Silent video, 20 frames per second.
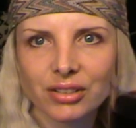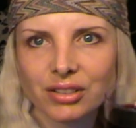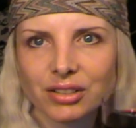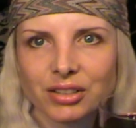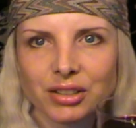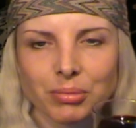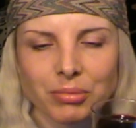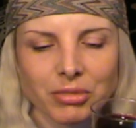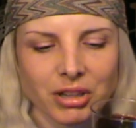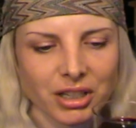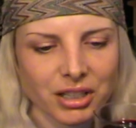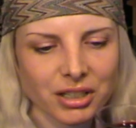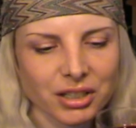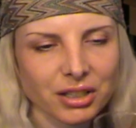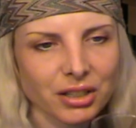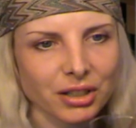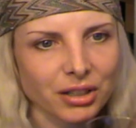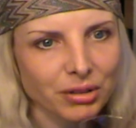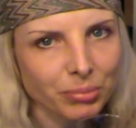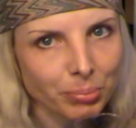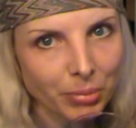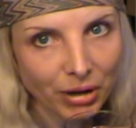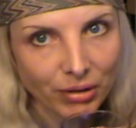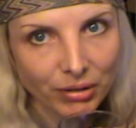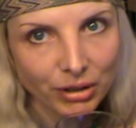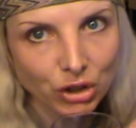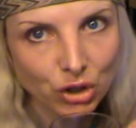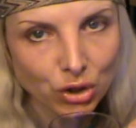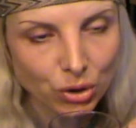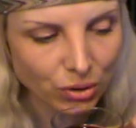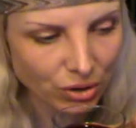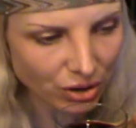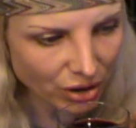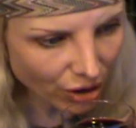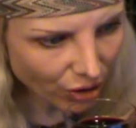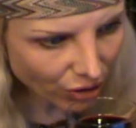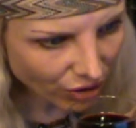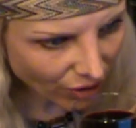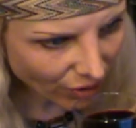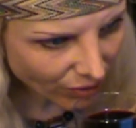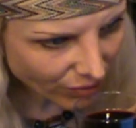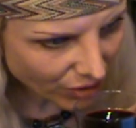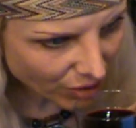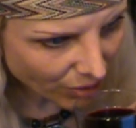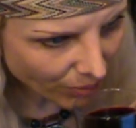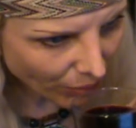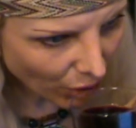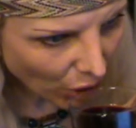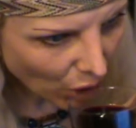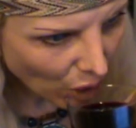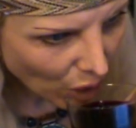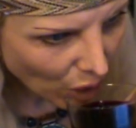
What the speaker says: Some nice berry juice. Let's have some.